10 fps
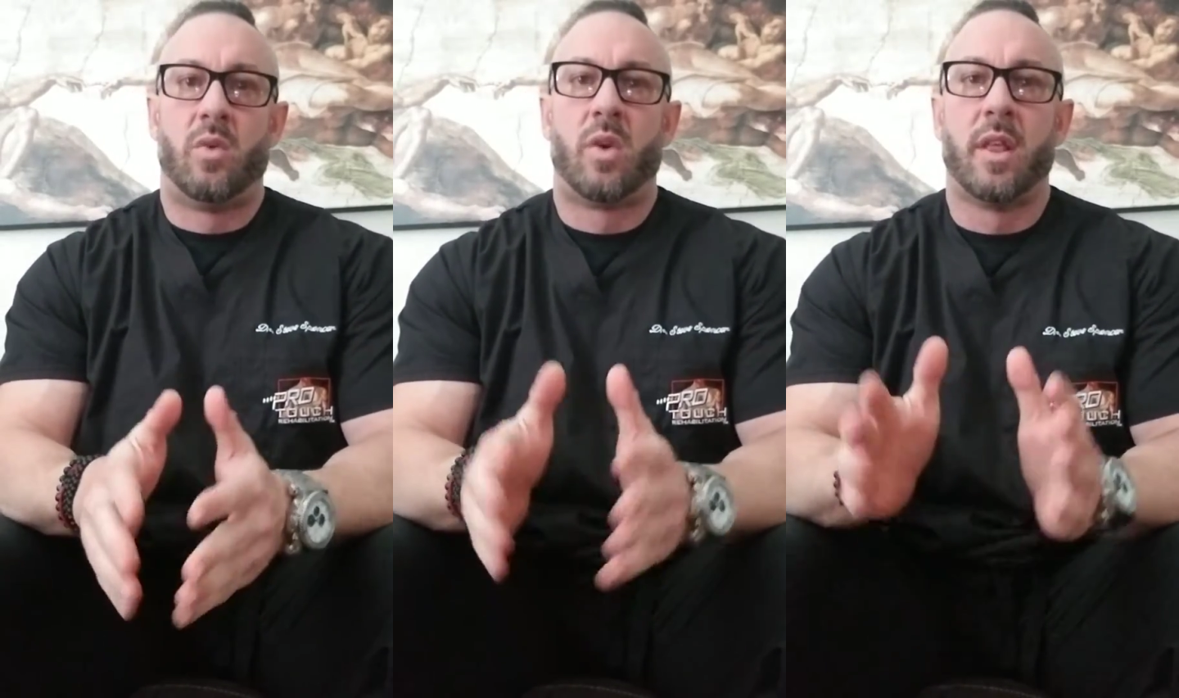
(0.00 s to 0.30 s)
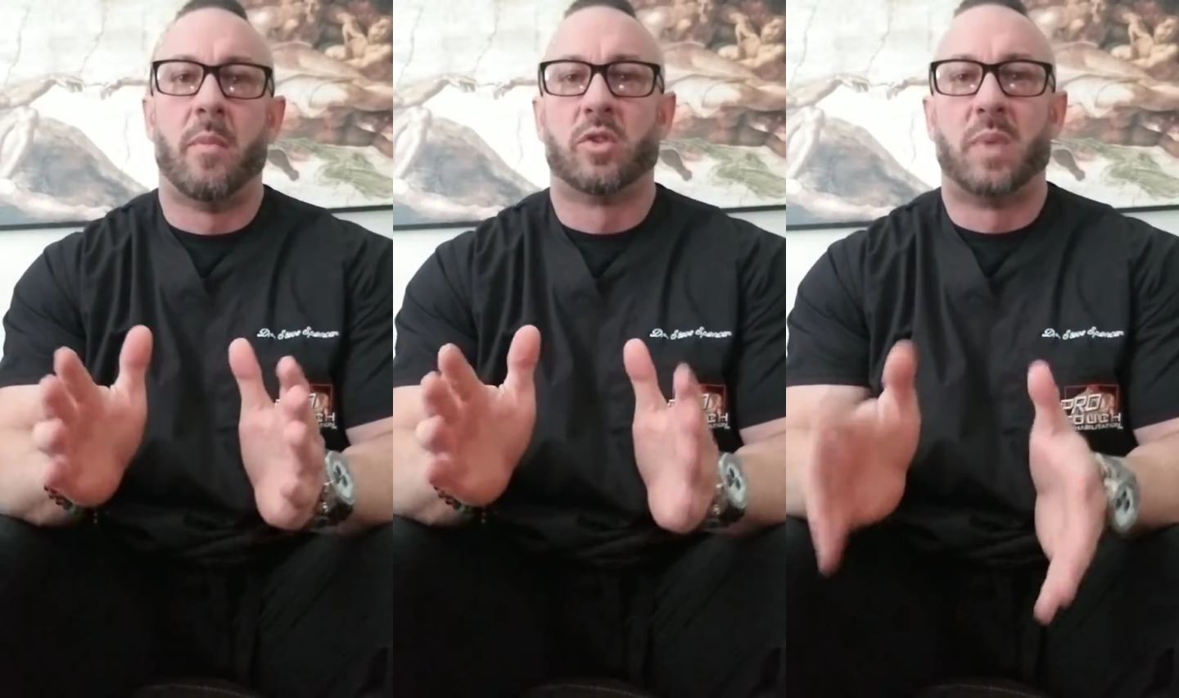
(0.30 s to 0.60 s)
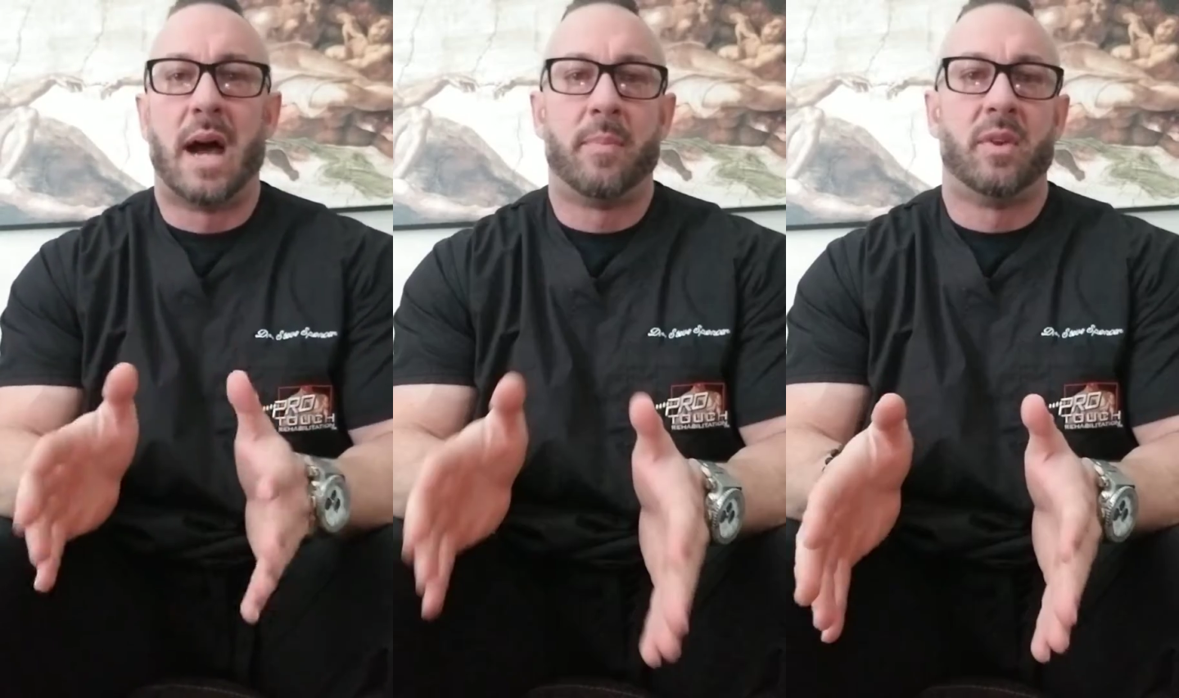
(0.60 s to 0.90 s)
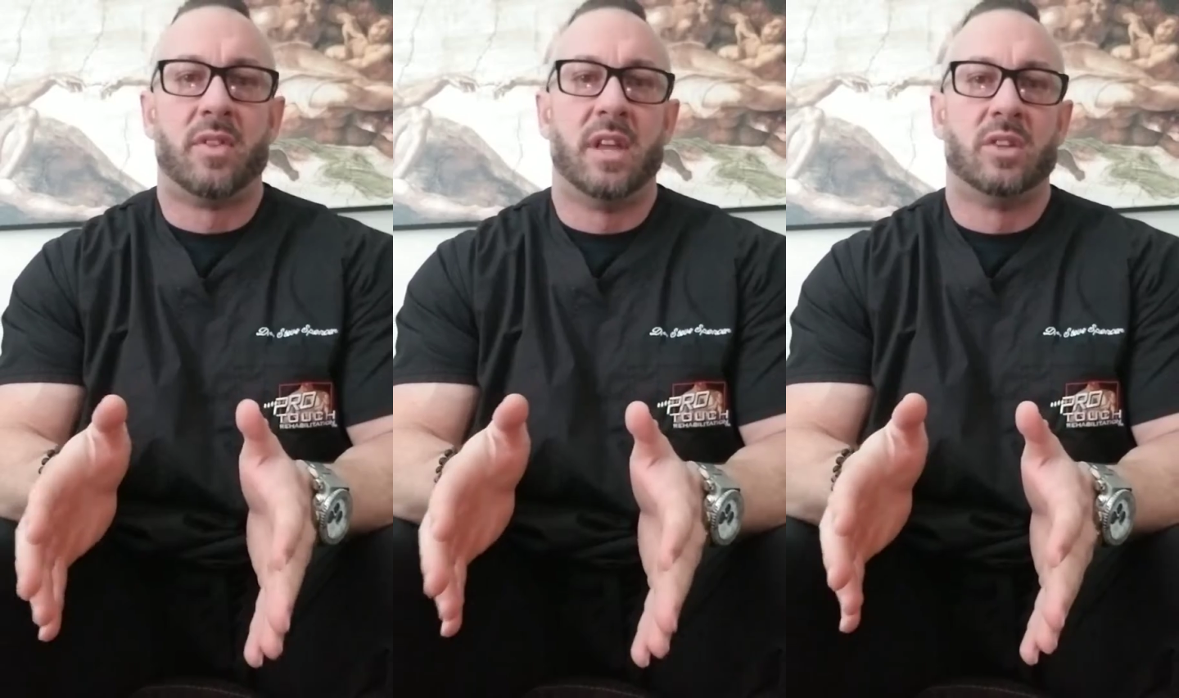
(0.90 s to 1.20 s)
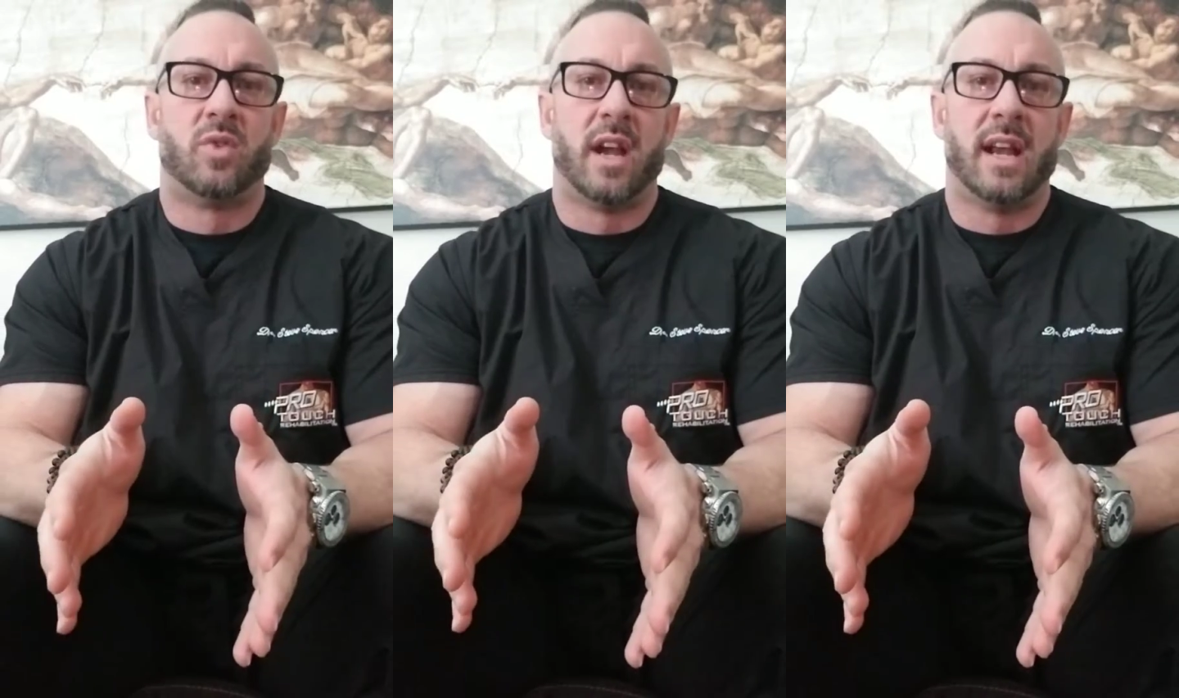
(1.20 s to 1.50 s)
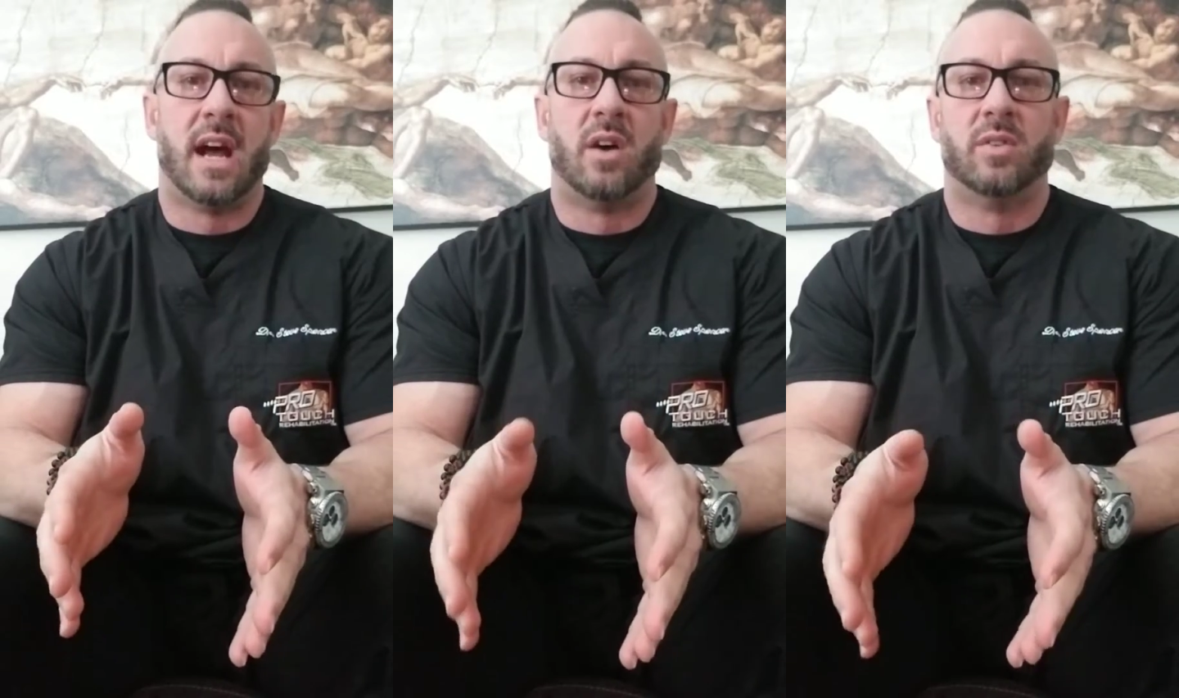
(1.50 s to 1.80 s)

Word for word: one of the most popular things right now